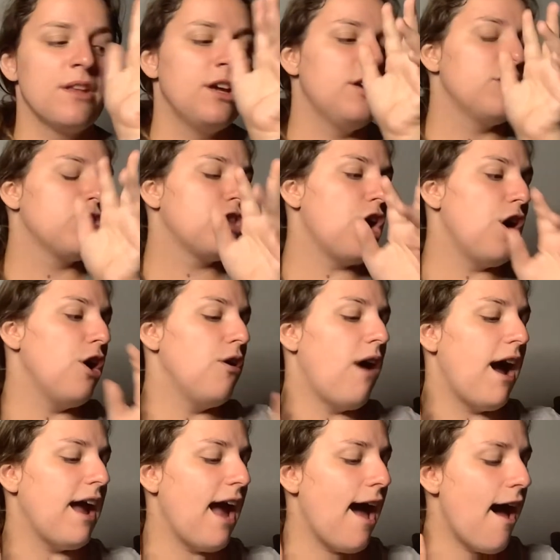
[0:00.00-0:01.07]
So I
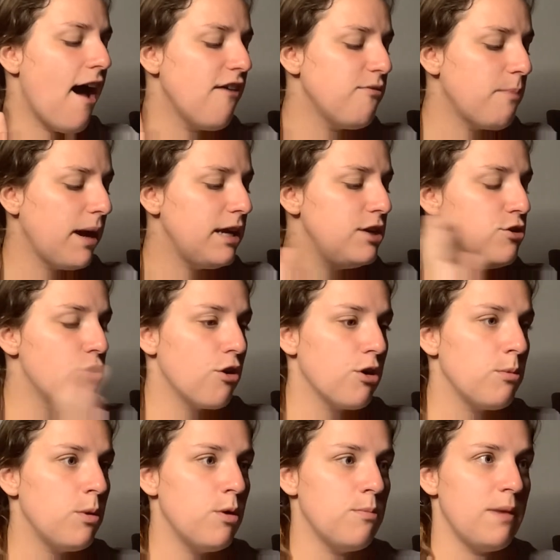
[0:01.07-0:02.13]
have my
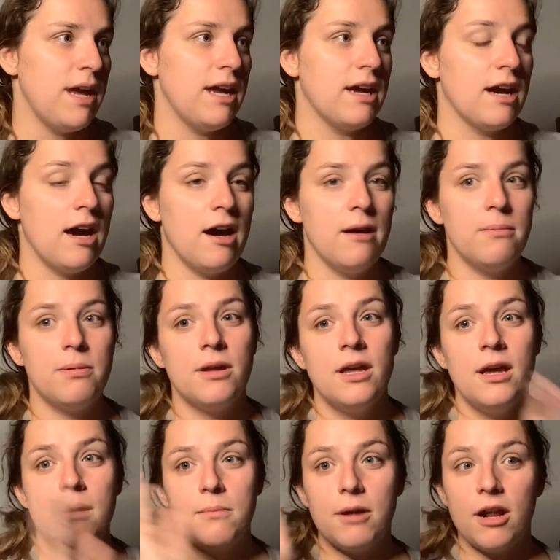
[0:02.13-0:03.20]
normal makeup,
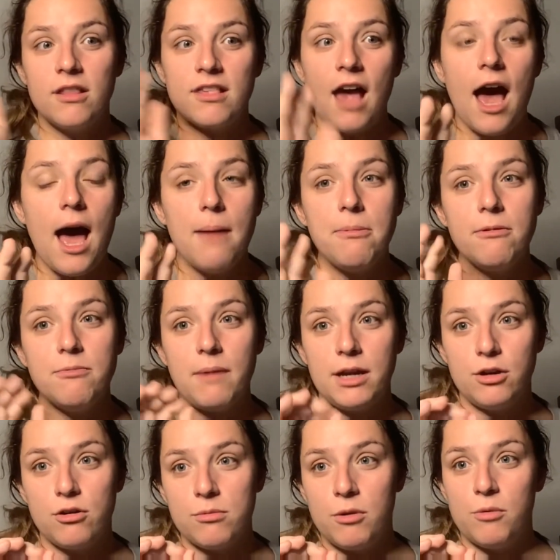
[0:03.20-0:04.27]
but on top of my
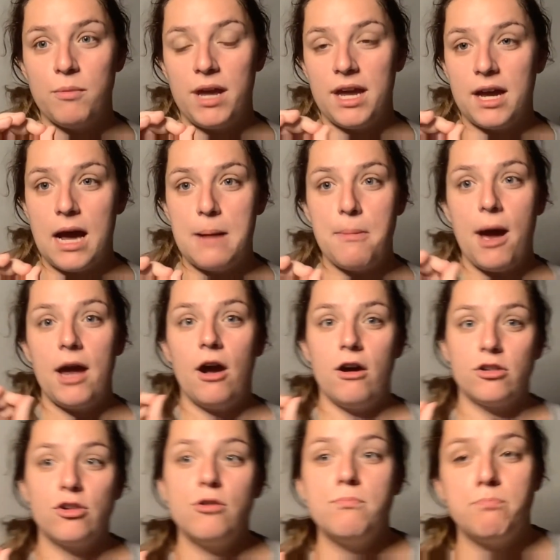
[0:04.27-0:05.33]
normal makeup, I
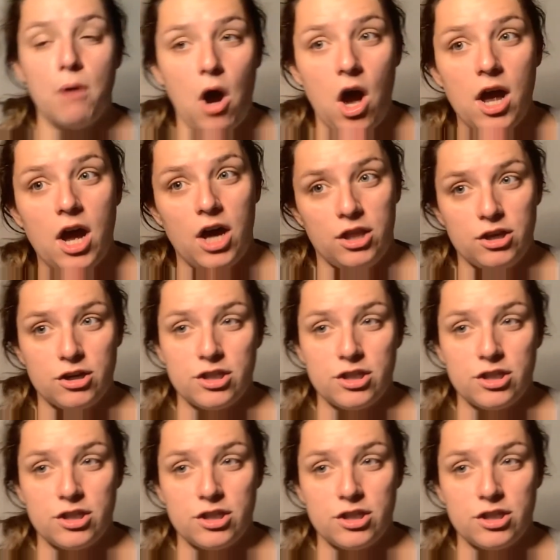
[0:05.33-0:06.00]
also bought other